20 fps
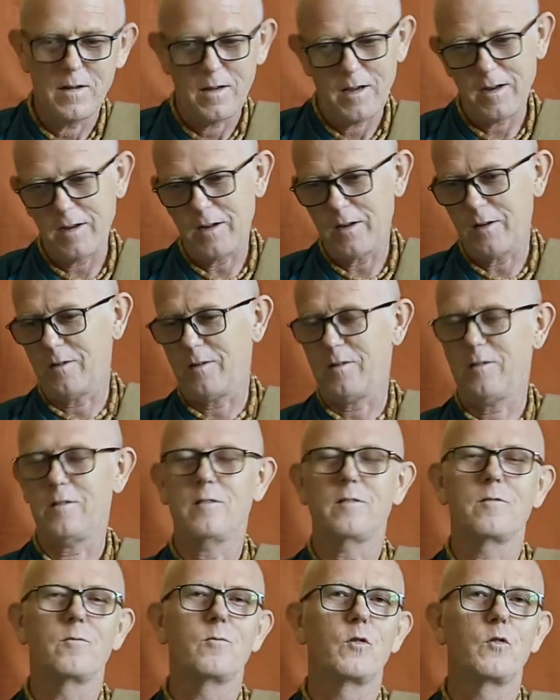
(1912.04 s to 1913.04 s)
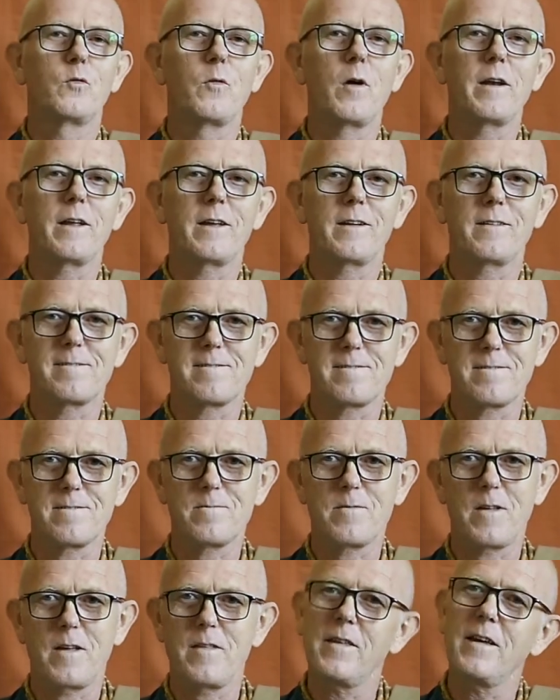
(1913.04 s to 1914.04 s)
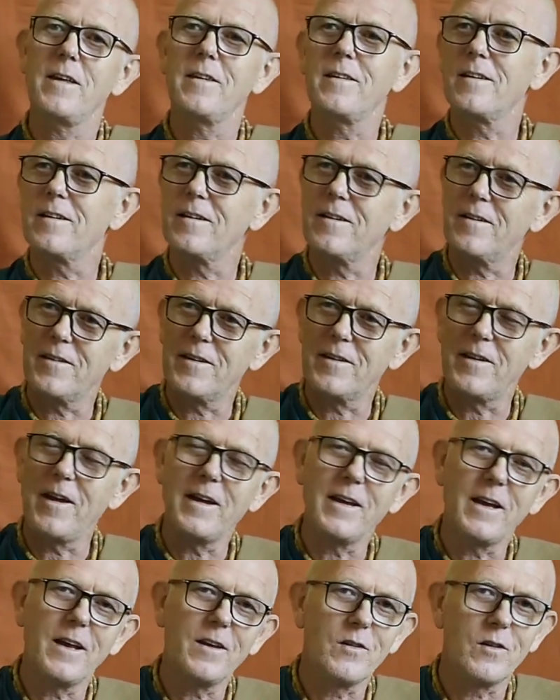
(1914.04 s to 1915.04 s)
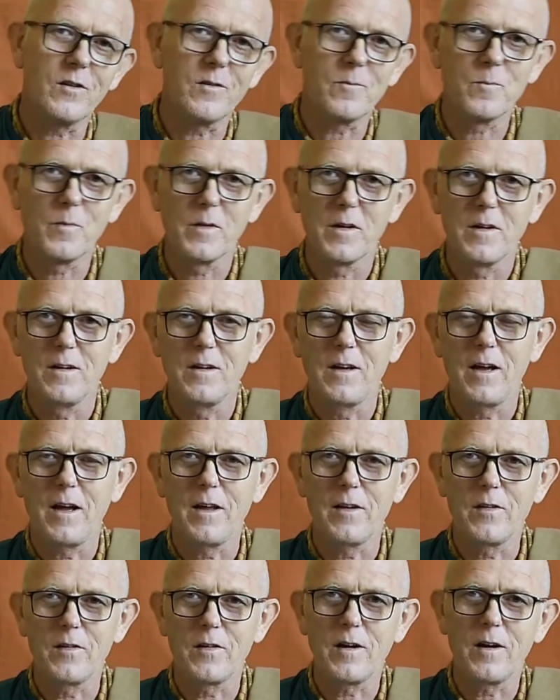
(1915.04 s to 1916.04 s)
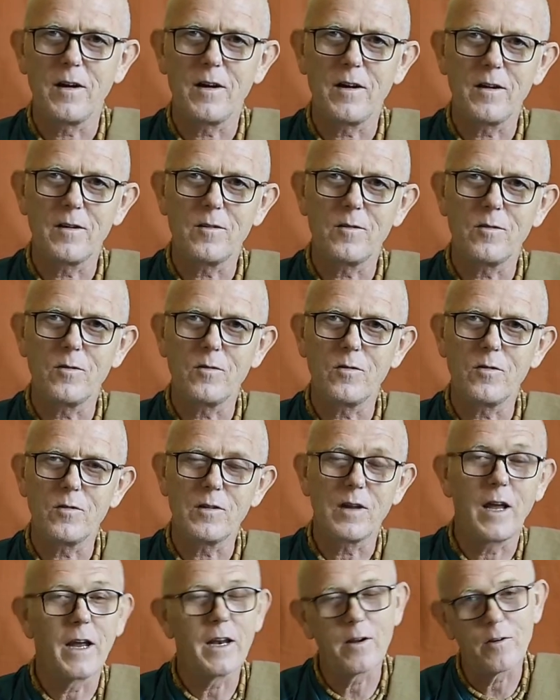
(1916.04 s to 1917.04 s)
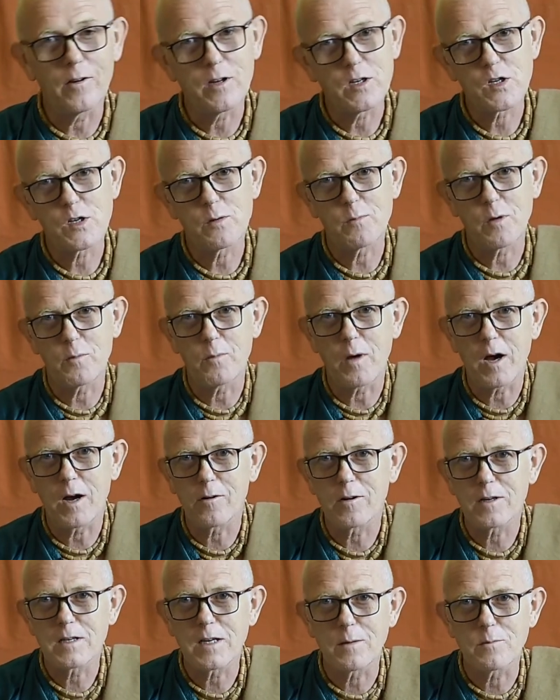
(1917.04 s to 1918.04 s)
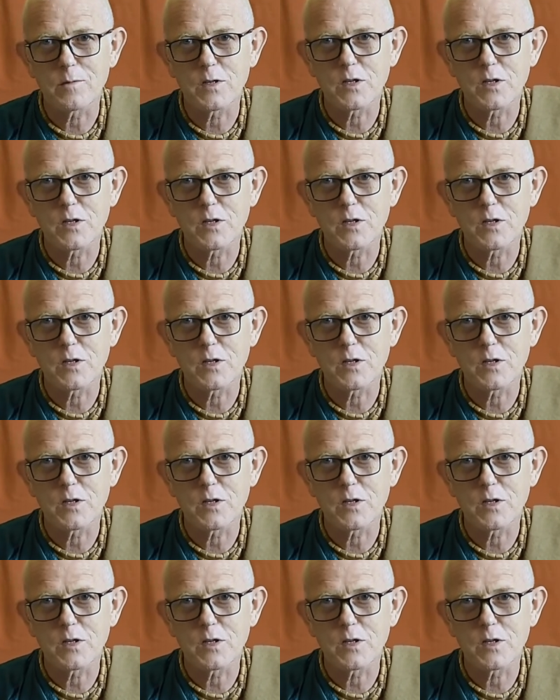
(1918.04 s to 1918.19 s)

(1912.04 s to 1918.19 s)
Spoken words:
And he was ready. And then the day ended. And later in Srimad Bhagavatam,